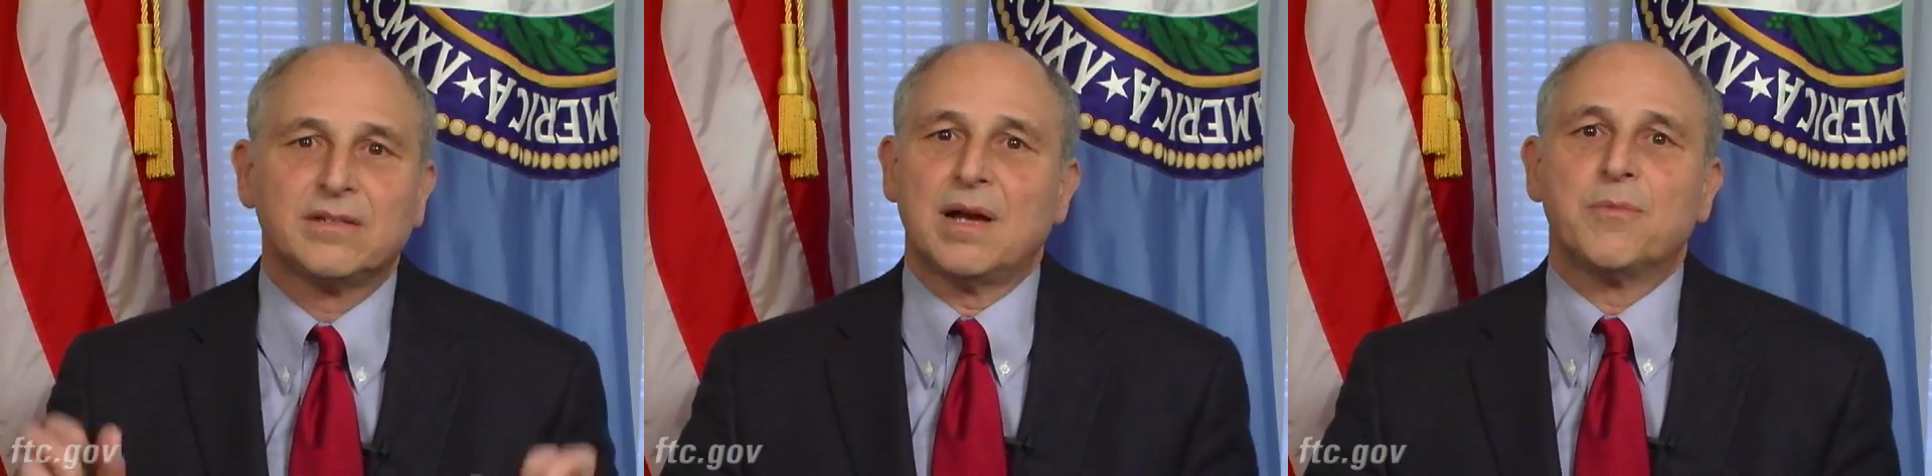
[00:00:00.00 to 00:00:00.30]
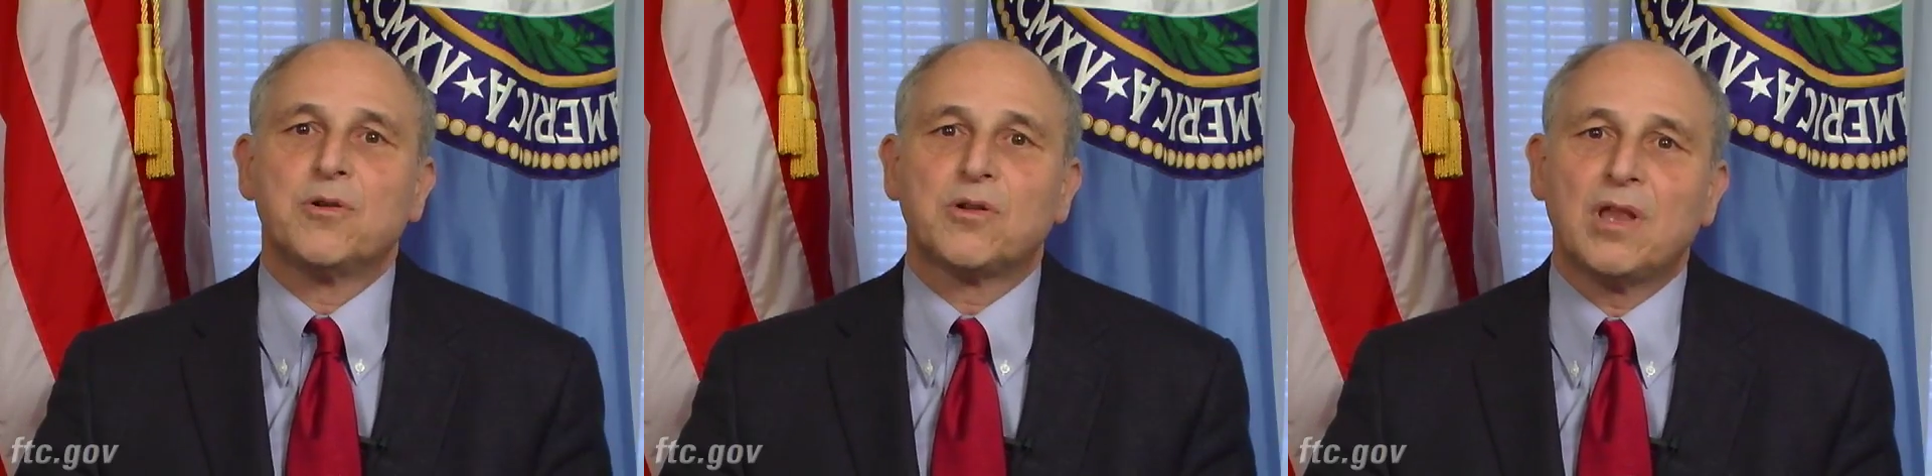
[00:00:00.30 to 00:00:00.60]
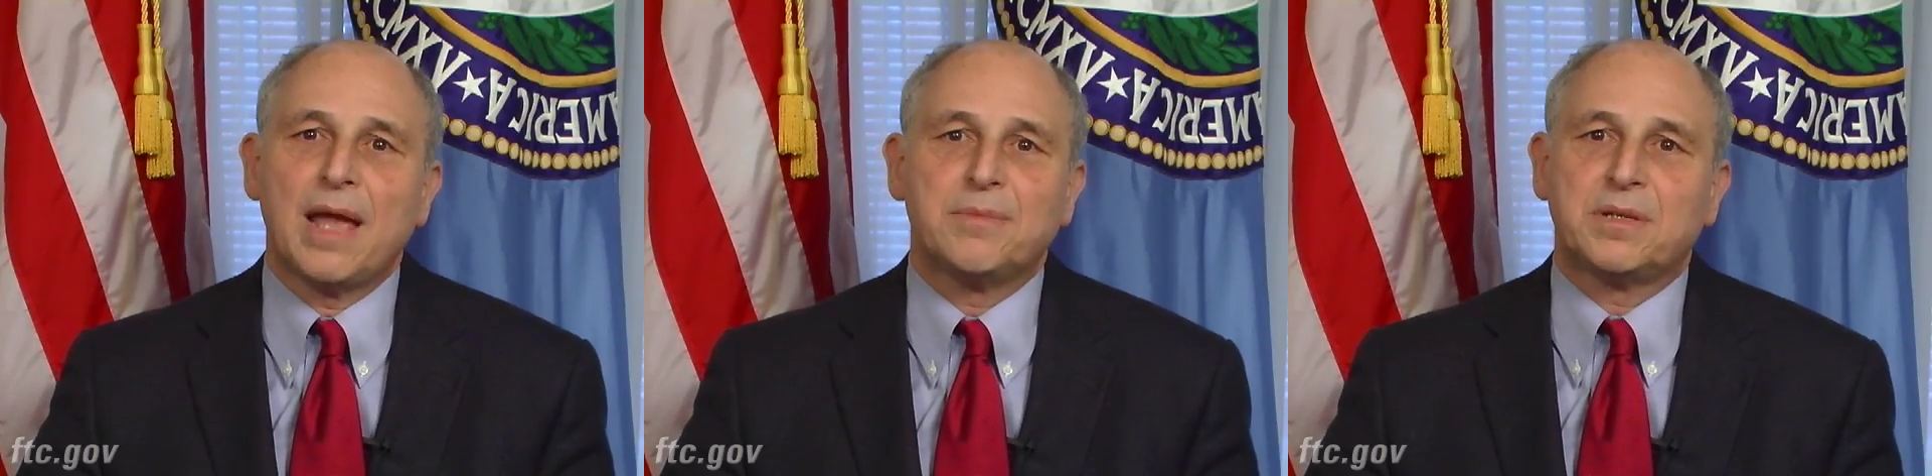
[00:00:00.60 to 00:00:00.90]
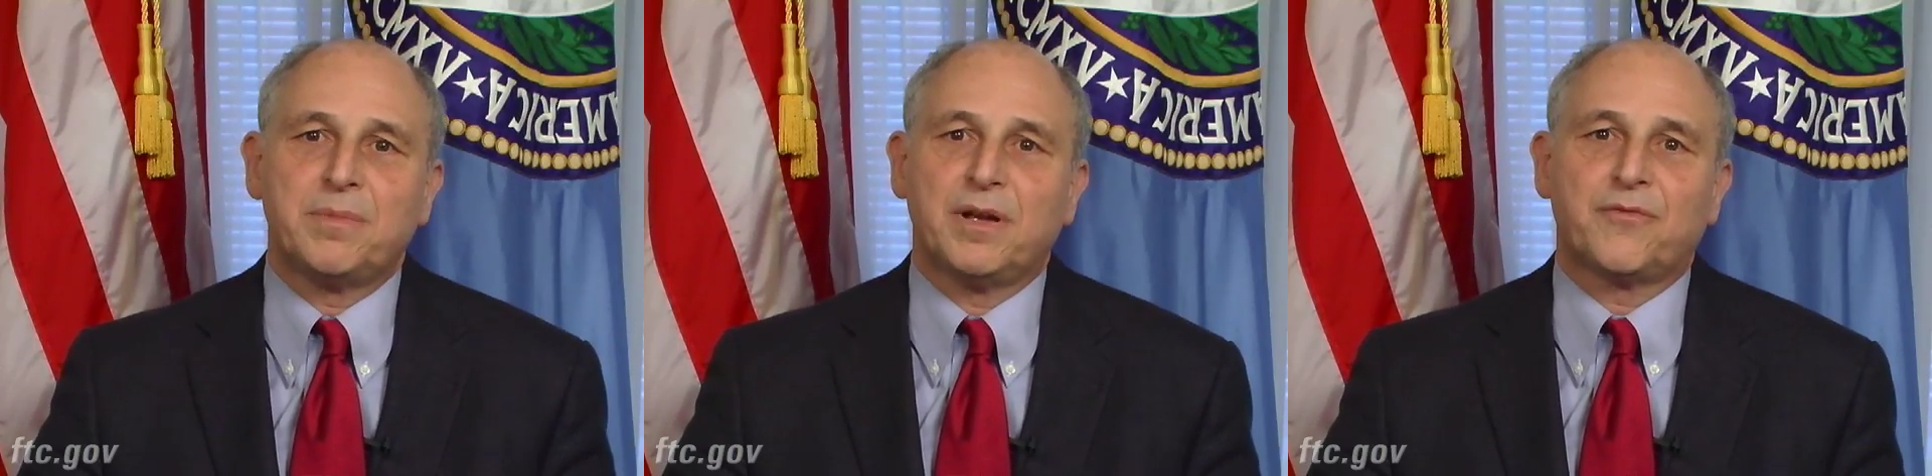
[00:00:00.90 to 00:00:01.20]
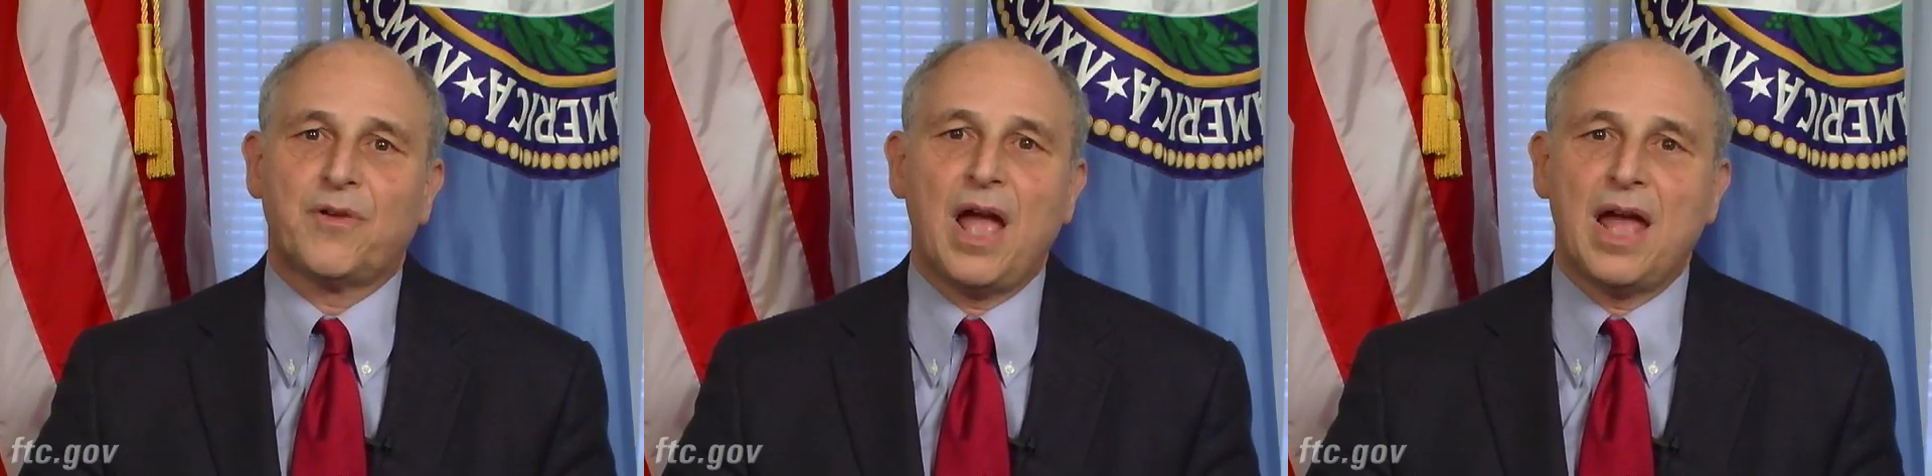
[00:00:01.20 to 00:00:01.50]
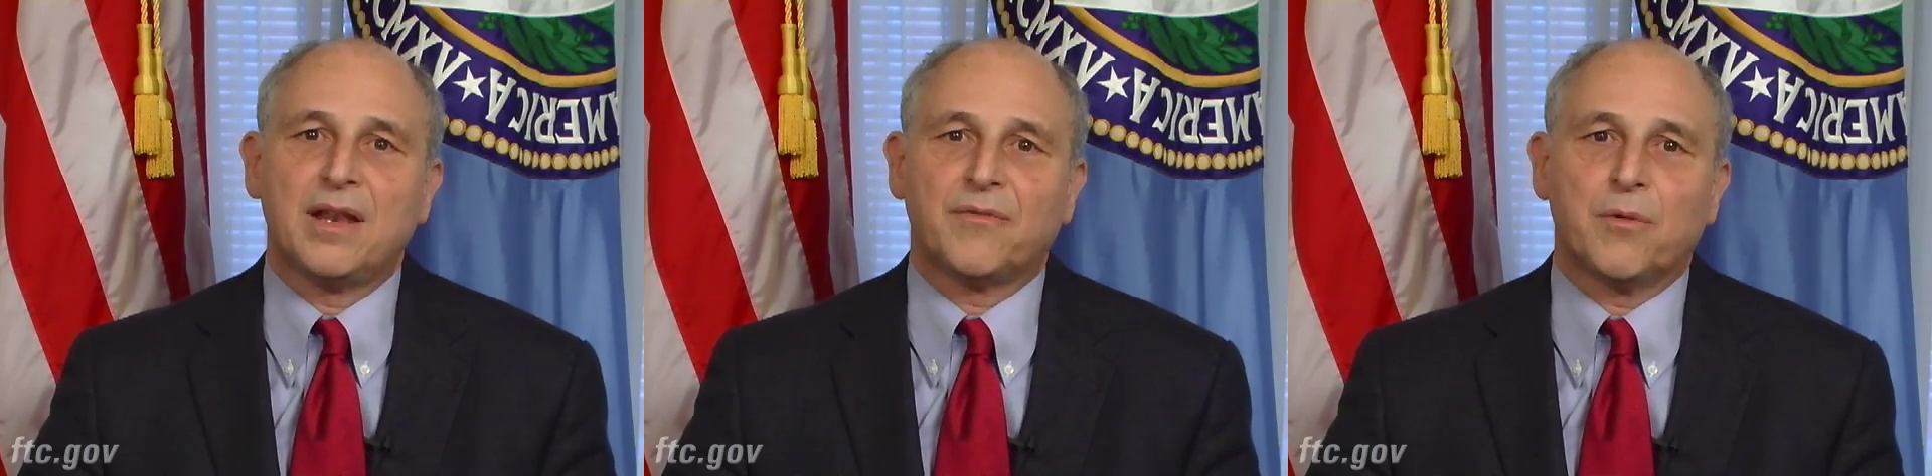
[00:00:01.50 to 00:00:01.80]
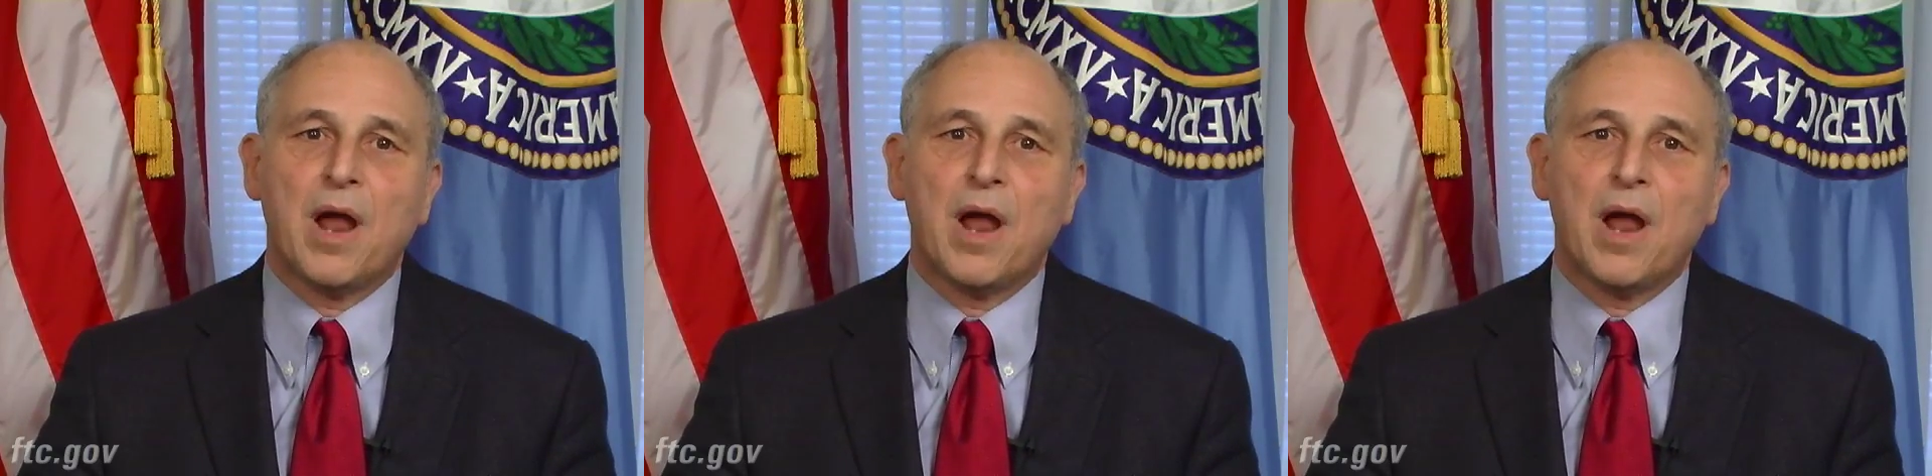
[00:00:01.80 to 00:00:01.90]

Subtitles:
someone who claims to be a friend of a